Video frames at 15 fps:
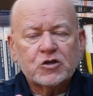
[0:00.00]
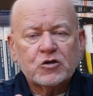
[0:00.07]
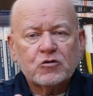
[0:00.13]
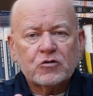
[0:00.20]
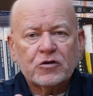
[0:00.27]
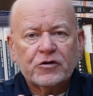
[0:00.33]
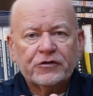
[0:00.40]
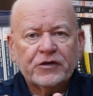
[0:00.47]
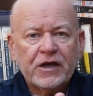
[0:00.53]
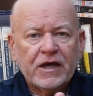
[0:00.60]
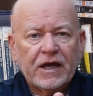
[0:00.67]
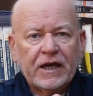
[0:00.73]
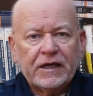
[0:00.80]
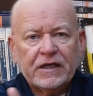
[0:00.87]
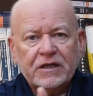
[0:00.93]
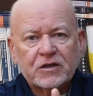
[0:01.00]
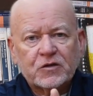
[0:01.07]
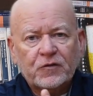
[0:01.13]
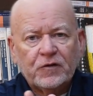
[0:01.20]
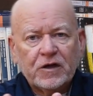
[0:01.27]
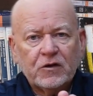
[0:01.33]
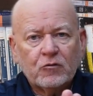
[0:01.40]
yours and they
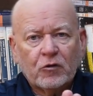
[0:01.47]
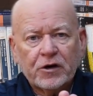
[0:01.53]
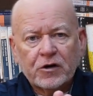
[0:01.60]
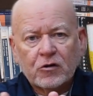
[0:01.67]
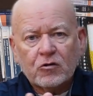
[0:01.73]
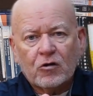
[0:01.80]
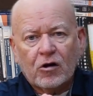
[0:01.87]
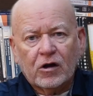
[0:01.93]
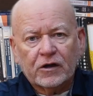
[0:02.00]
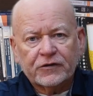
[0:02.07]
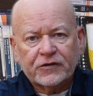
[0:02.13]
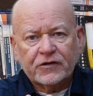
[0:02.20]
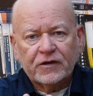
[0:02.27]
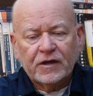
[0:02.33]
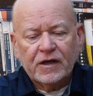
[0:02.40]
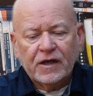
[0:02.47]
just feed right across.